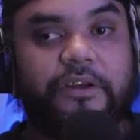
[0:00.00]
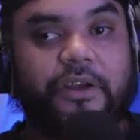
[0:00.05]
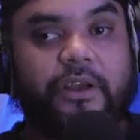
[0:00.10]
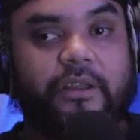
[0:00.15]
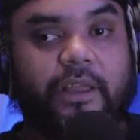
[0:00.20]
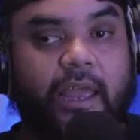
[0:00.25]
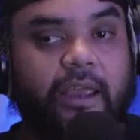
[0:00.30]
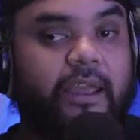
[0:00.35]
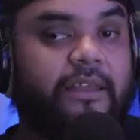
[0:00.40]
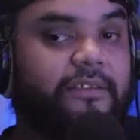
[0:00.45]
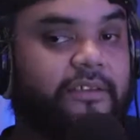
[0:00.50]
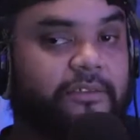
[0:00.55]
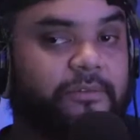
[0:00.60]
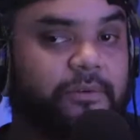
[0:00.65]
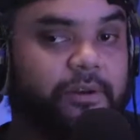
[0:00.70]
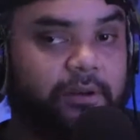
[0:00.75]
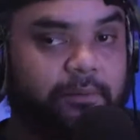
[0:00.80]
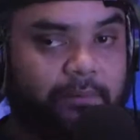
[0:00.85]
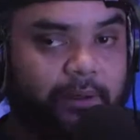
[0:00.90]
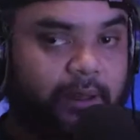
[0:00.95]
guess it's
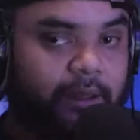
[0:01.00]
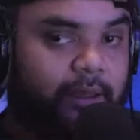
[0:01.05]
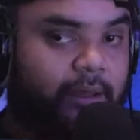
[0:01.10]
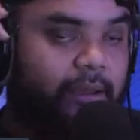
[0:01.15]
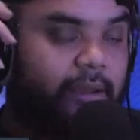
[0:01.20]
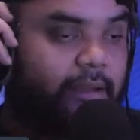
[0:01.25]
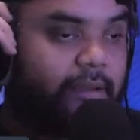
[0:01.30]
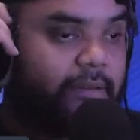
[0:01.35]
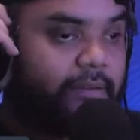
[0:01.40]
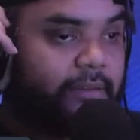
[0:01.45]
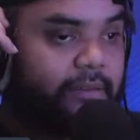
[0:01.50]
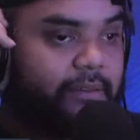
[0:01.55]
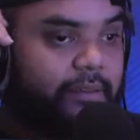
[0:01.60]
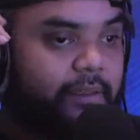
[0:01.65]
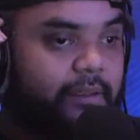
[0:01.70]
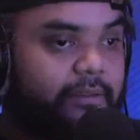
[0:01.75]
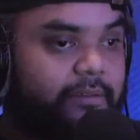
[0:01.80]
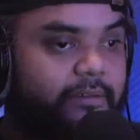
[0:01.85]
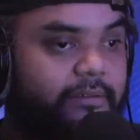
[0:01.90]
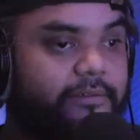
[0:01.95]
one of my
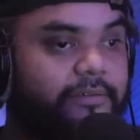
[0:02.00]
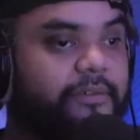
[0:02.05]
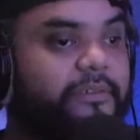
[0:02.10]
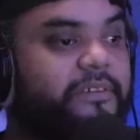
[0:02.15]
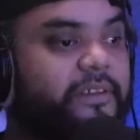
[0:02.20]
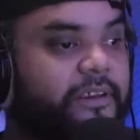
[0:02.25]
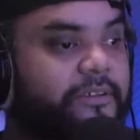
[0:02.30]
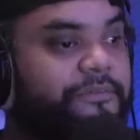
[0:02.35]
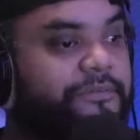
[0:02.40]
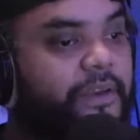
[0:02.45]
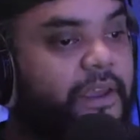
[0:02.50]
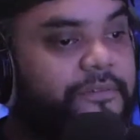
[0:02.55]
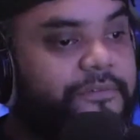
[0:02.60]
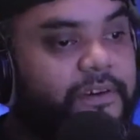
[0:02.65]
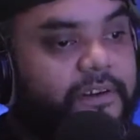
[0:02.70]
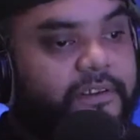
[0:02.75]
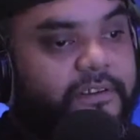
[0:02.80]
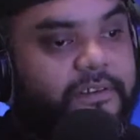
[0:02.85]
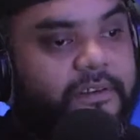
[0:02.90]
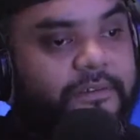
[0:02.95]
it's like
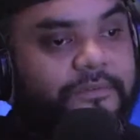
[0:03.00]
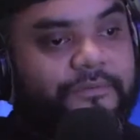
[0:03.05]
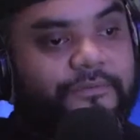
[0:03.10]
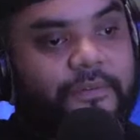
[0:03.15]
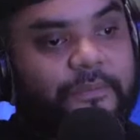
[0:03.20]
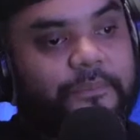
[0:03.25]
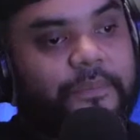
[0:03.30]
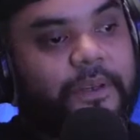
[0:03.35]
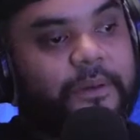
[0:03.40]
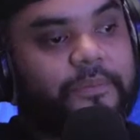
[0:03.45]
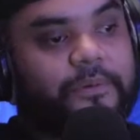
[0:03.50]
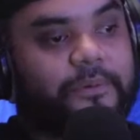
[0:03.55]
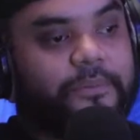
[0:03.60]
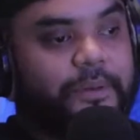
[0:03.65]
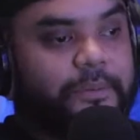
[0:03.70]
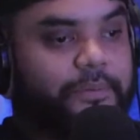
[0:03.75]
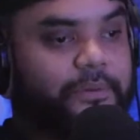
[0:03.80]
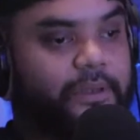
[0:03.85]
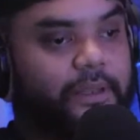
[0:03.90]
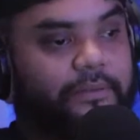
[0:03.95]
favorites from people.
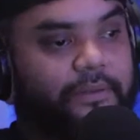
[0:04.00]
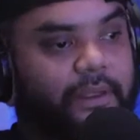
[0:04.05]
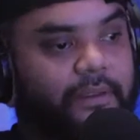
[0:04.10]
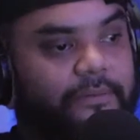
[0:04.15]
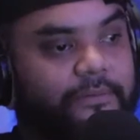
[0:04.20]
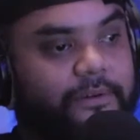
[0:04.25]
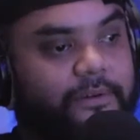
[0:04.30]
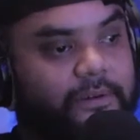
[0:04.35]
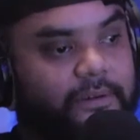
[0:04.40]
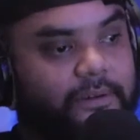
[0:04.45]
People love that one.